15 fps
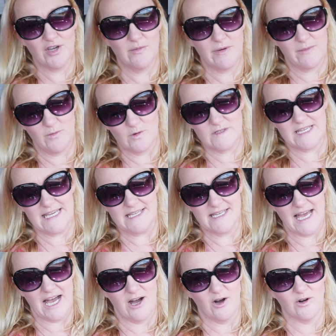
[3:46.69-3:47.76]
giving you a bit more
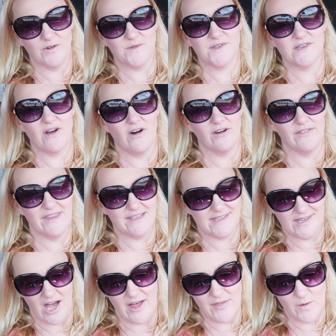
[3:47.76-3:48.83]
details on
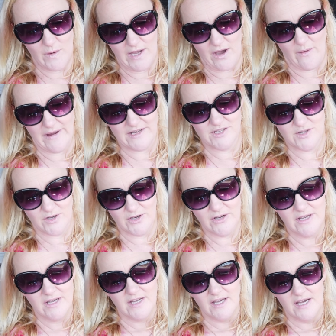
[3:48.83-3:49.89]
this site that we're going
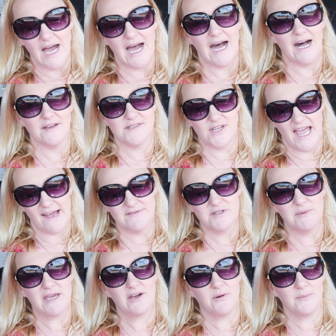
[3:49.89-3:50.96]
to. Uh, so you have
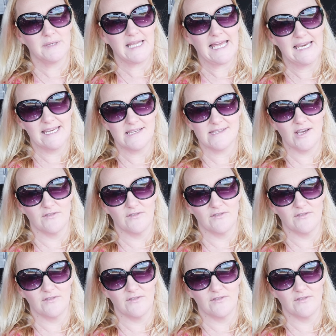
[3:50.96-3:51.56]
to be completely